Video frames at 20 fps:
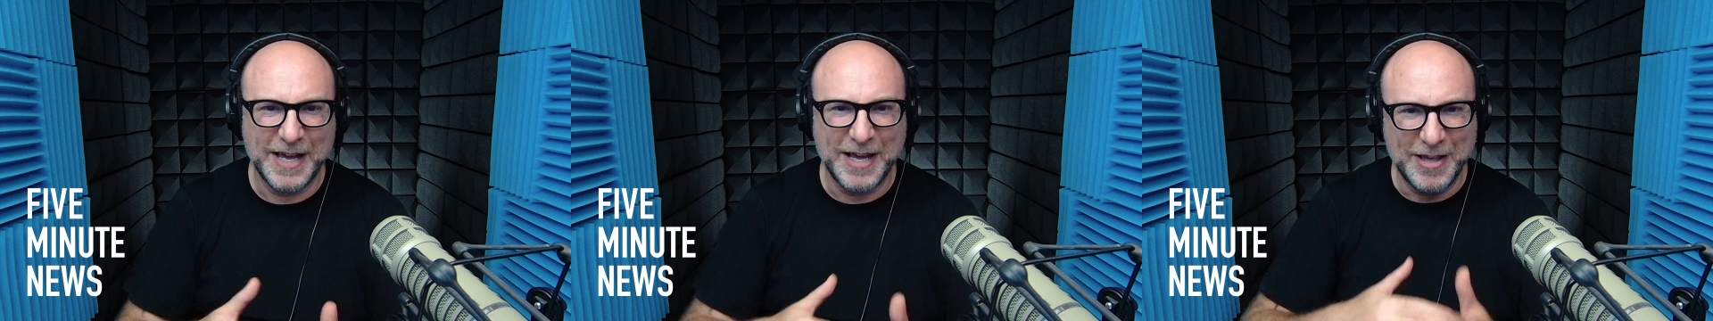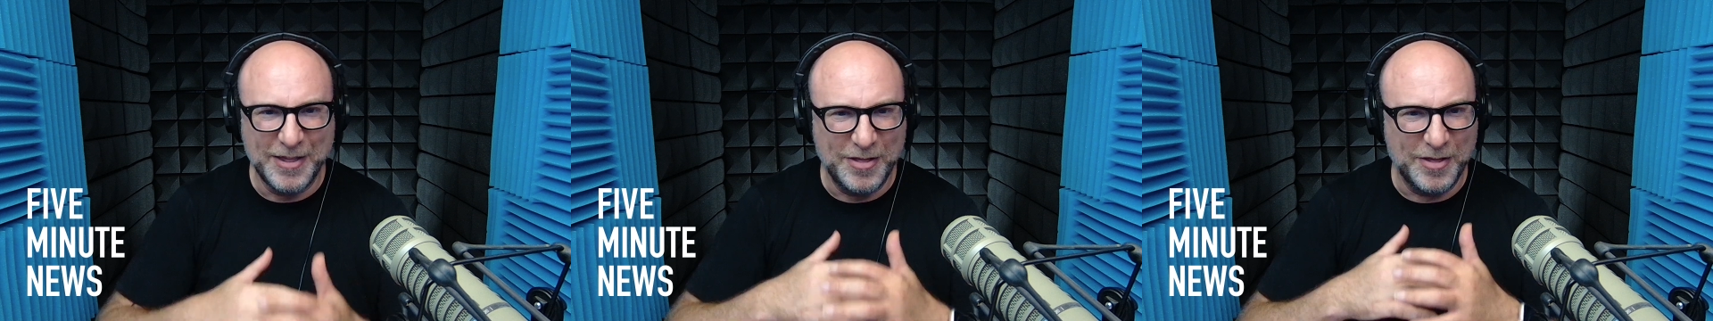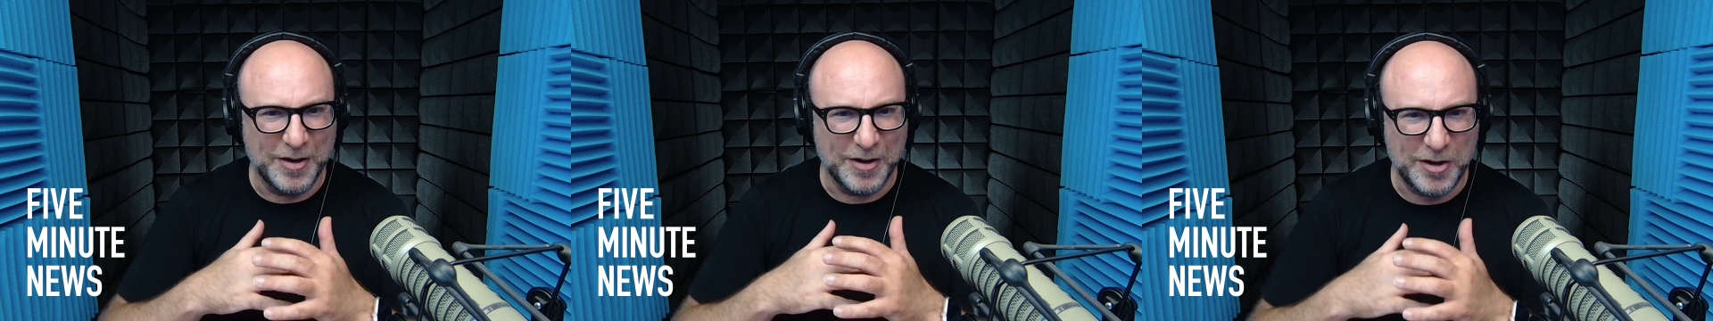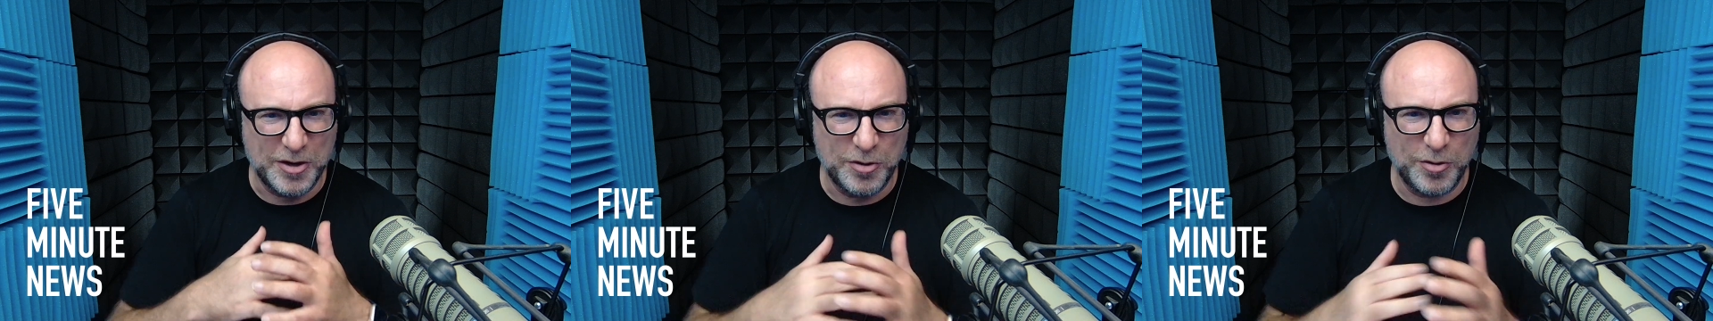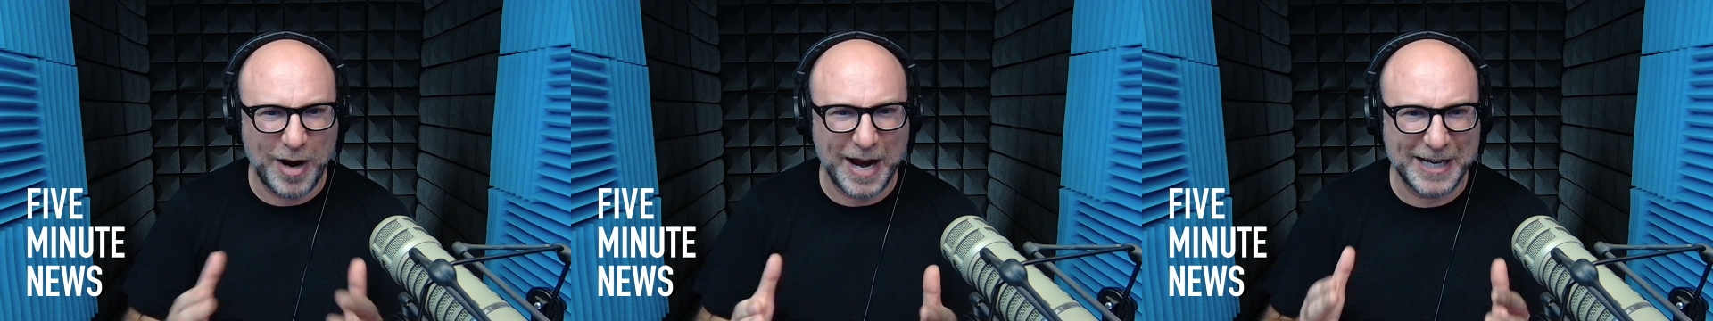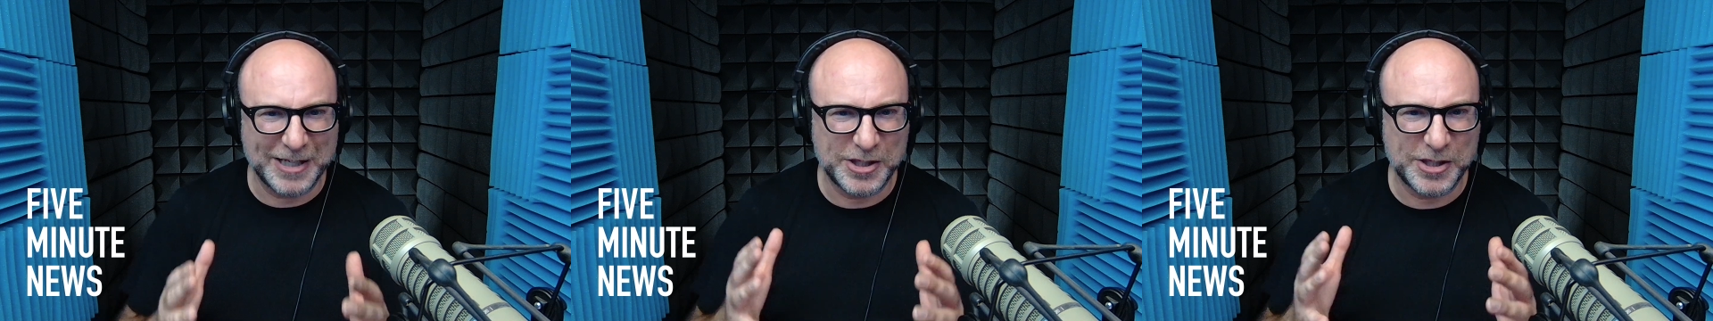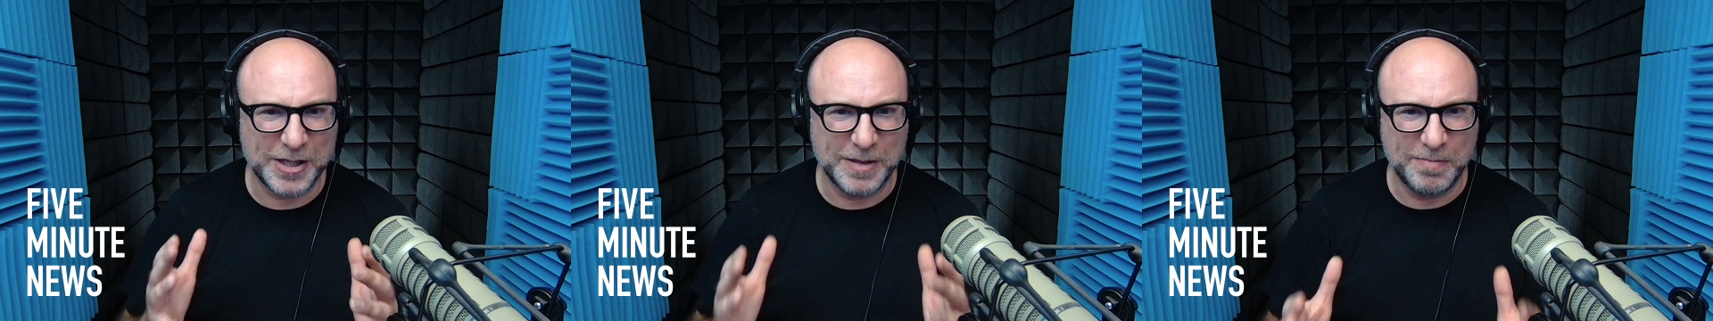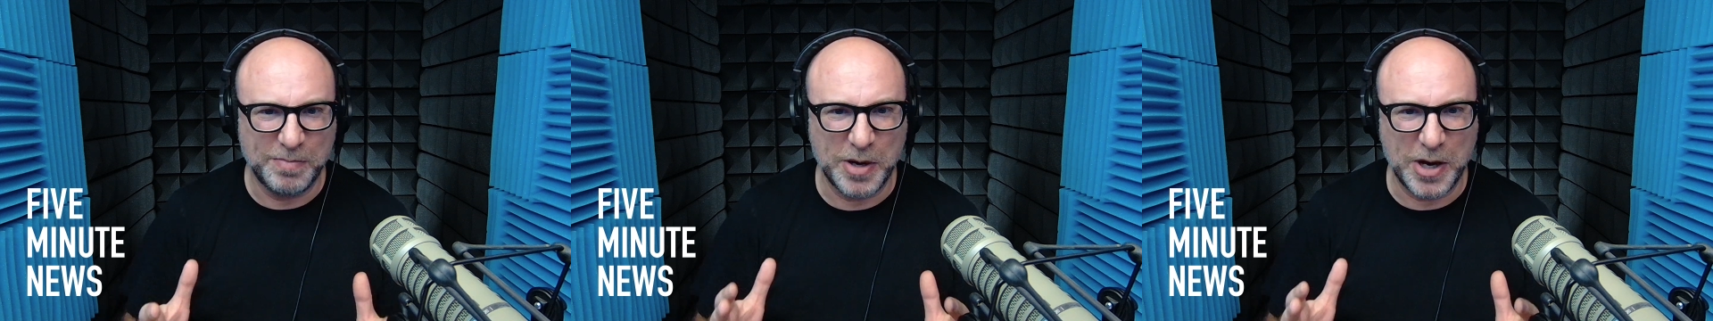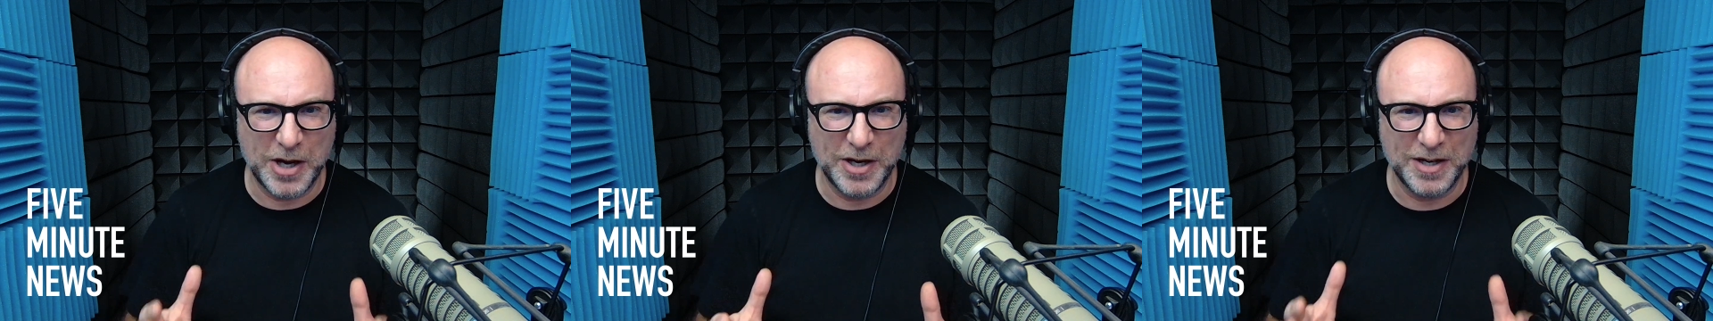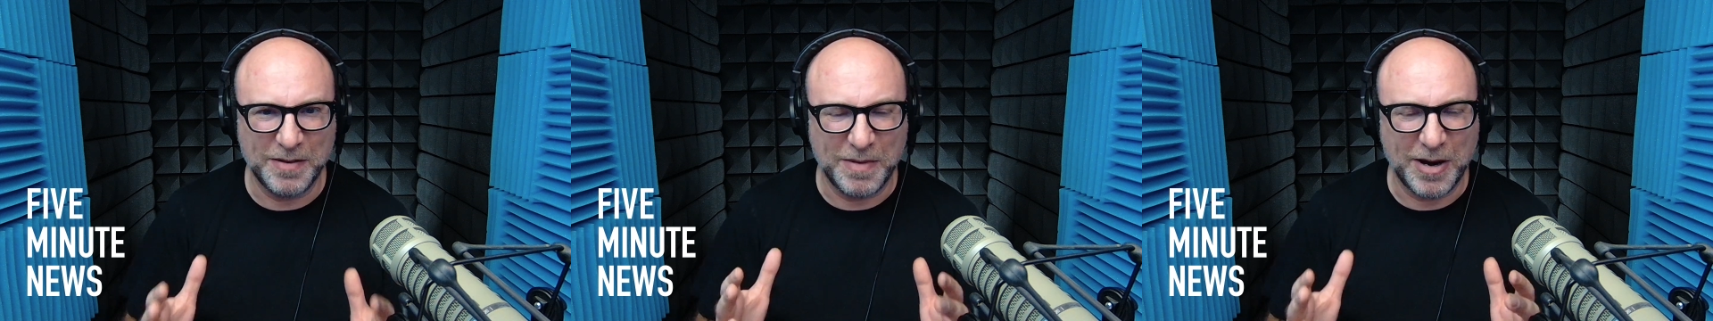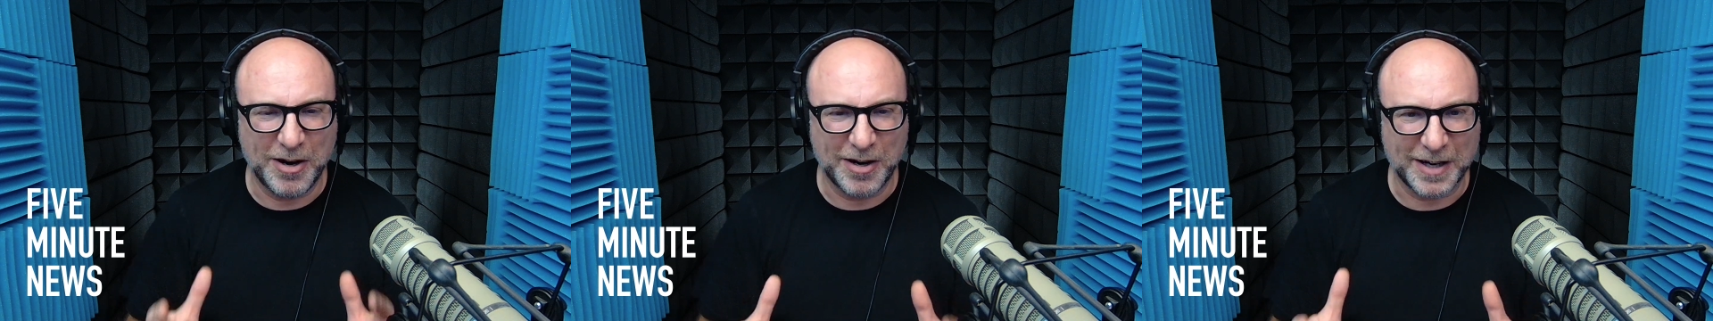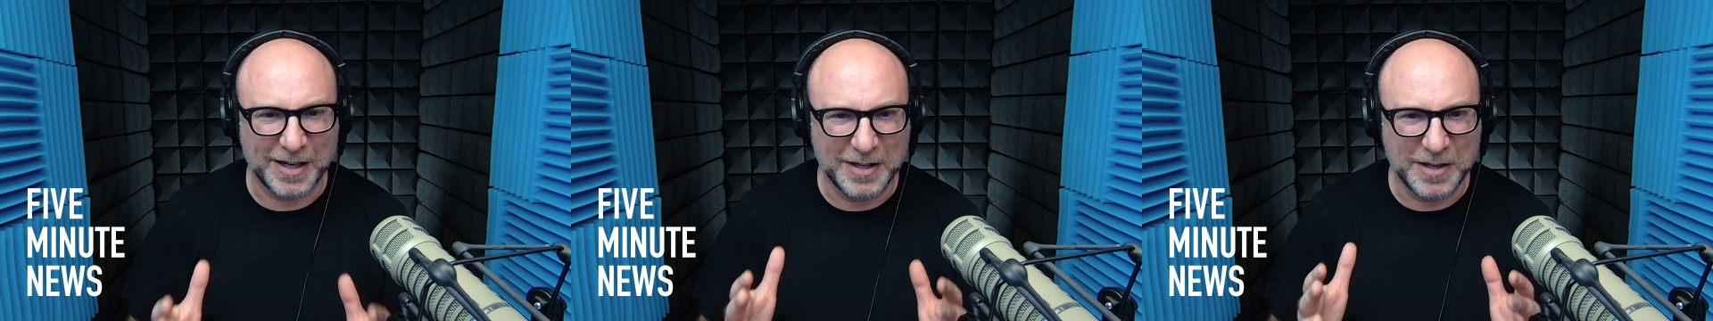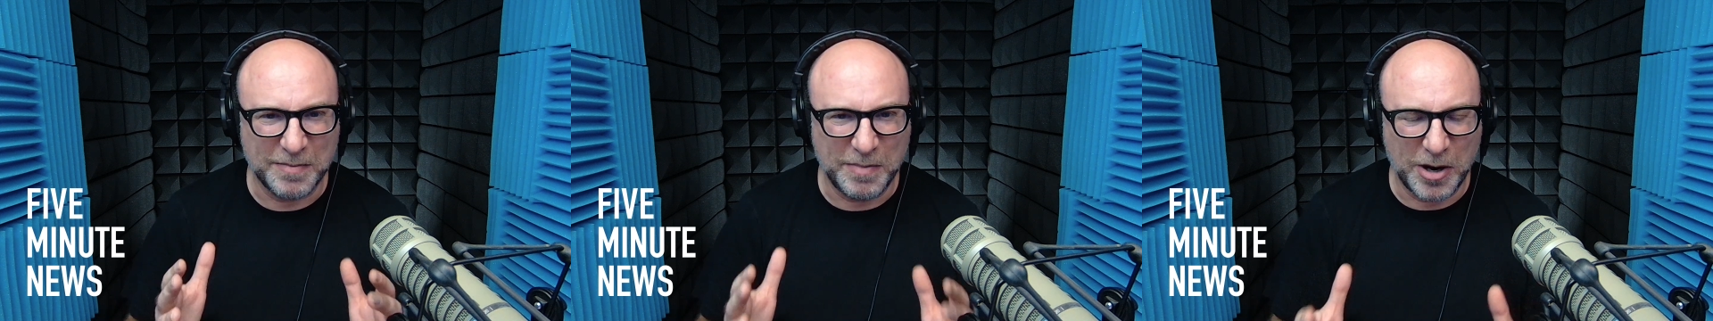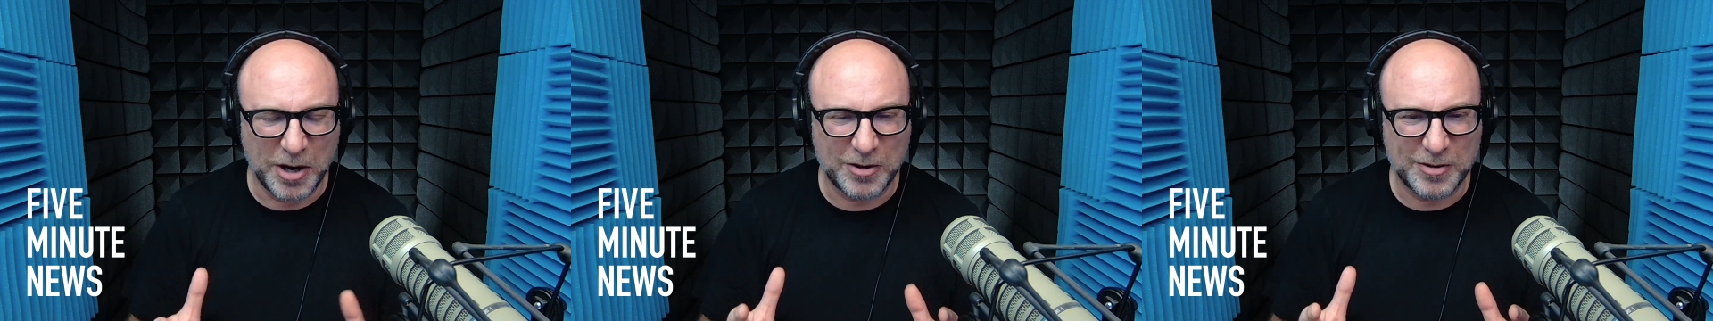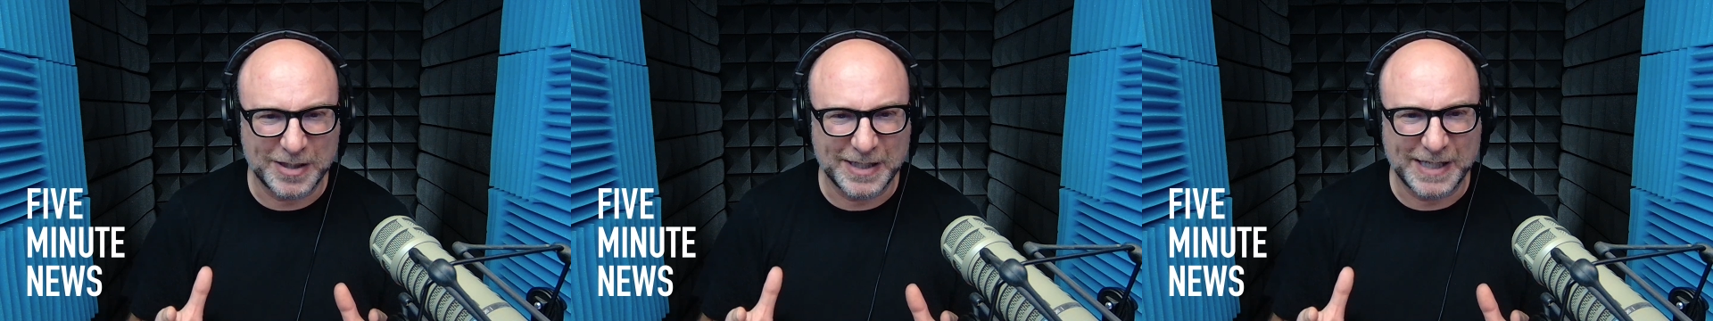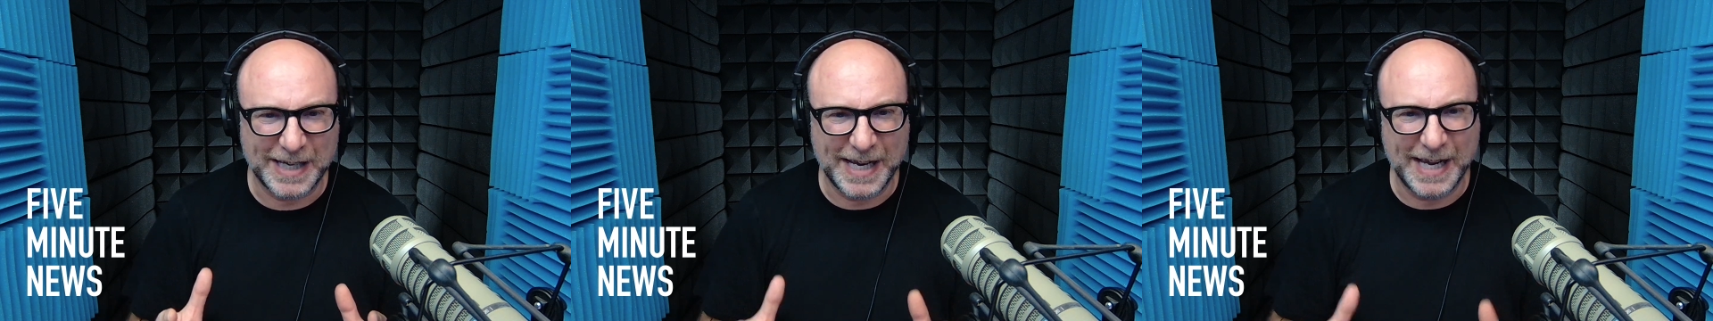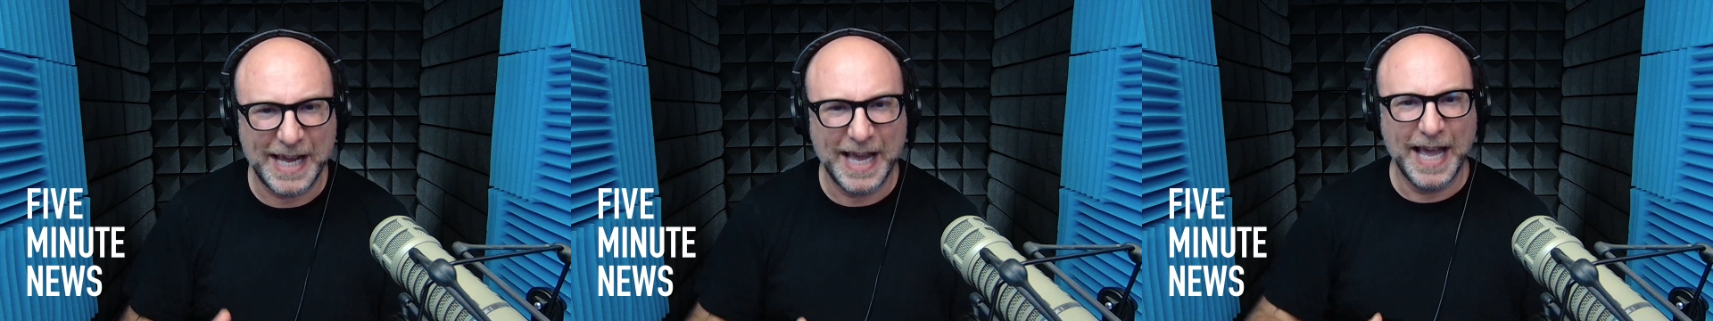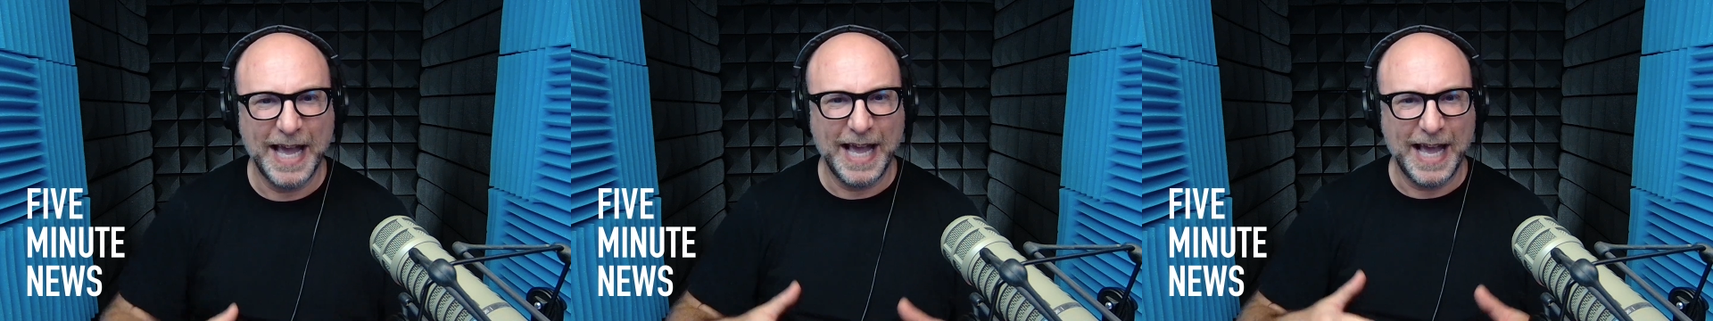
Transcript: that crashed and burned American democracy,